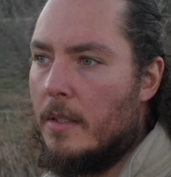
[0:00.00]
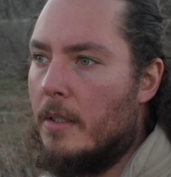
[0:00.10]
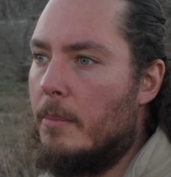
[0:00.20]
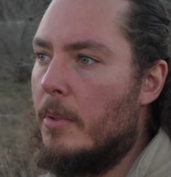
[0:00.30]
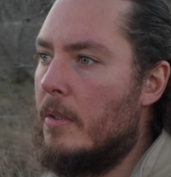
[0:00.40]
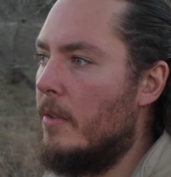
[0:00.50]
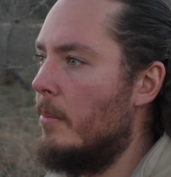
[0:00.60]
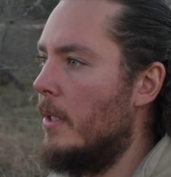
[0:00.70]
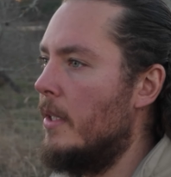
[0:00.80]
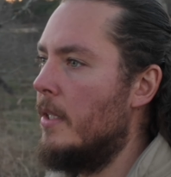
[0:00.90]
they're moving,
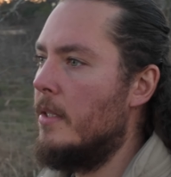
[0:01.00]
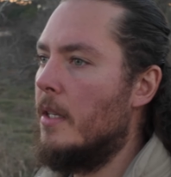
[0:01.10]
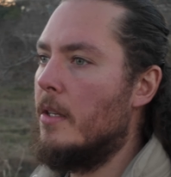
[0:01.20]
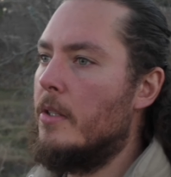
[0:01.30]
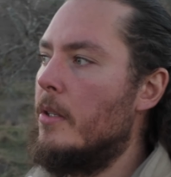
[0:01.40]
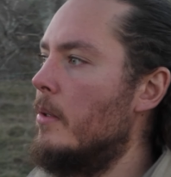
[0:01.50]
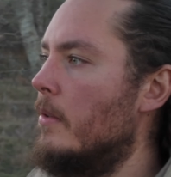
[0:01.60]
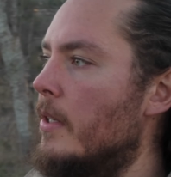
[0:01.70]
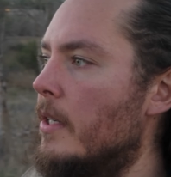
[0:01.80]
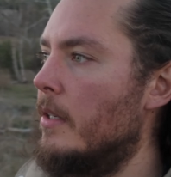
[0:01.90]
but these other 2
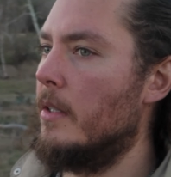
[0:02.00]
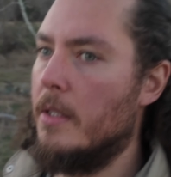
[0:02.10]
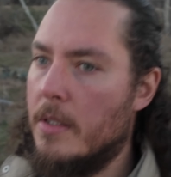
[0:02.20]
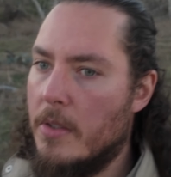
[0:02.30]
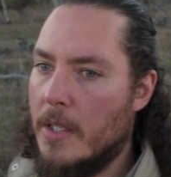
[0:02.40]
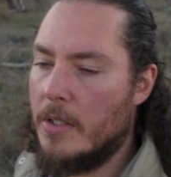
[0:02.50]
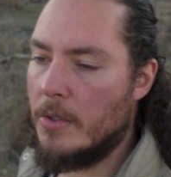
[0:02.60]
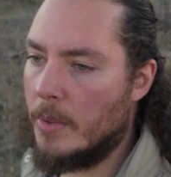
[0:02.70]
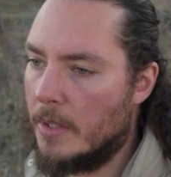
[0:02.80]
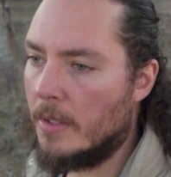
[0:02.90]
over here are going to try to
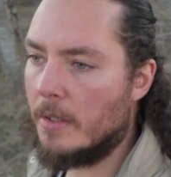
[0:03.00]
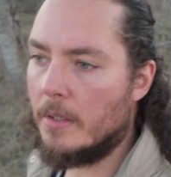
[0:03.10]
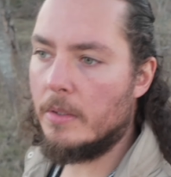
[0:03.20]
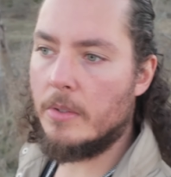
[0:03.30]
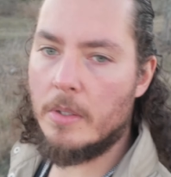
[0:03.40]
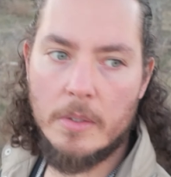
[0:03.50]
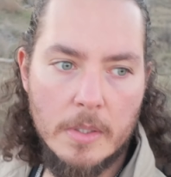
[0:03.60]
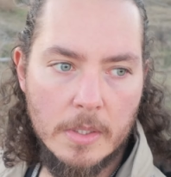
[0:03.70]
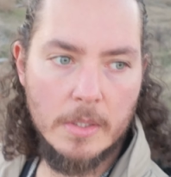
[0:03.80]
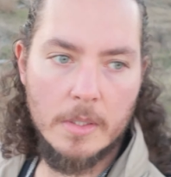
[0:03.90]
join the herd, so
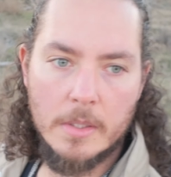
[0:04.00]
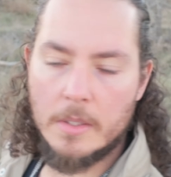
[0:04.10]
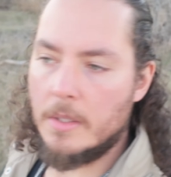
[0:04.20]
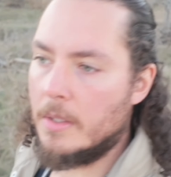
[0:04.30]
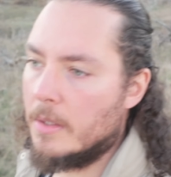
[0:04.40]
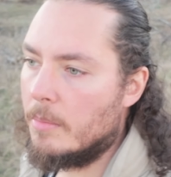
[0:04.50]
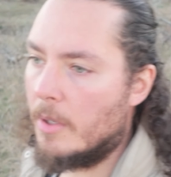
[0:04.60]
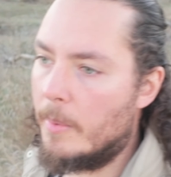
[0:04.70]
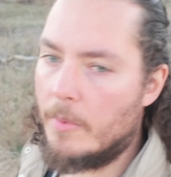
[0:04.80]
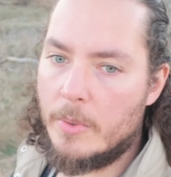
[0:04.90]

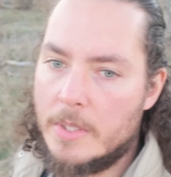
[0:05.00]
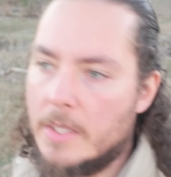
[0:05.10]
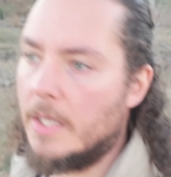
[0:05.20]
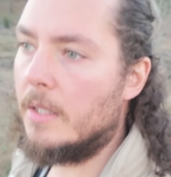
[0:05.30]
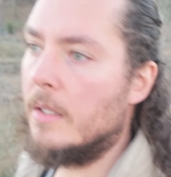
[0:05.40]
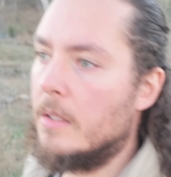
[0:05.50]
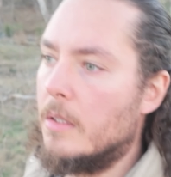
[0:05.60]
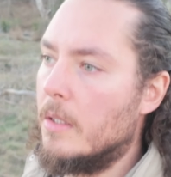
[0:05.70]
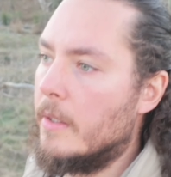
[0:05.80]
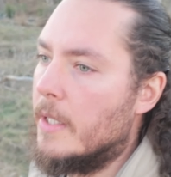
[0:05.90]
maybe if we stay in this
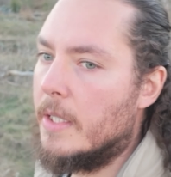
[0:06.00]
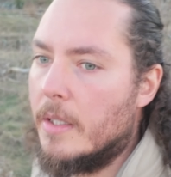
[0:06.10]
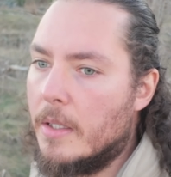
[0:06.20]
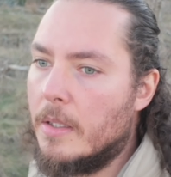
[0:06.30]
clearing,